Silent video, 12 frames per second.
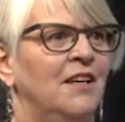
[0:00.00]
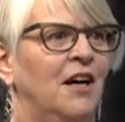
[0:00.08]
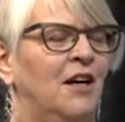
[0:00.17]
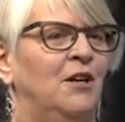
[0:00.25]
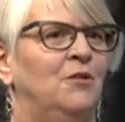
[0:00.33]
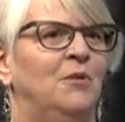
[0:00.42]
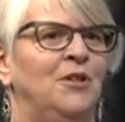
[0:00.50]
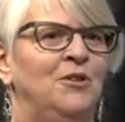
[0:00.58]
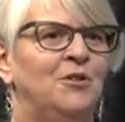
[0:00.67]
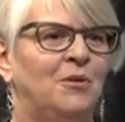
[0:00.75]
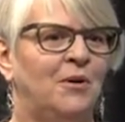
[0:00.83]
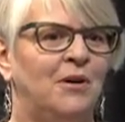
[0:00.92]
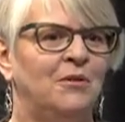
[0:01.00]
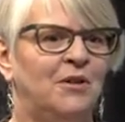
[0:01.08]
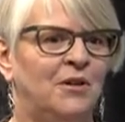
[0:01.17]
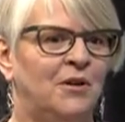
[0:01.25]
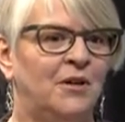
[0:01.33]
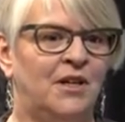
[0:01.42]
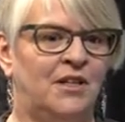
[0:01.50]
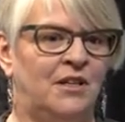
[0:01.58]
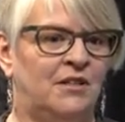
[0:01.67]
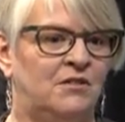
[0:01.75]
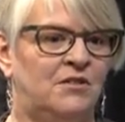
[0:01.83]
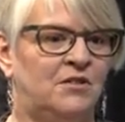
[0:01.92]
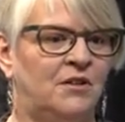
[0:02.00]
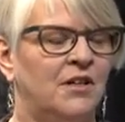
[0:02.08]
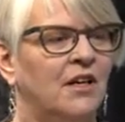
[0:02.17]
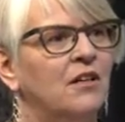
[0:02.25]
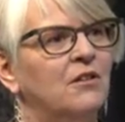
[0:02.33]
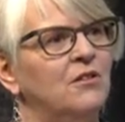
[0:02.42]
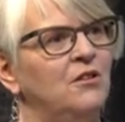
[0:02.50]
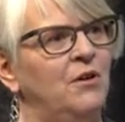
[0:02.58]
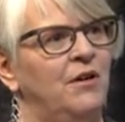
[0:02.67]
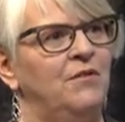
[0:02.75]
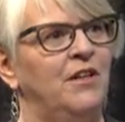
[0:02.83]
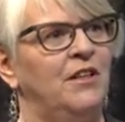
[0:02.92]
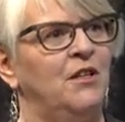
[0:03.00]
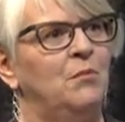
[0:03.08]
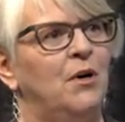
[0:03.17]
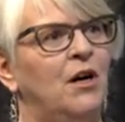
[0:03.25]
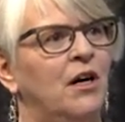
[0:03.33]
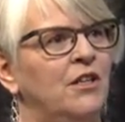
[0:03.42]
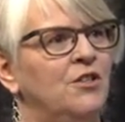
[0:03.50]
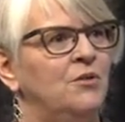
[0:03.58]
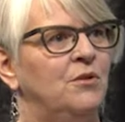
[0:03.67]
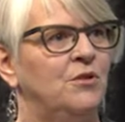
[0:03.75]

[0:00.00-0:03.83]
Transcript: Uh, when you go out there and, and, start out, you have nothing behind you.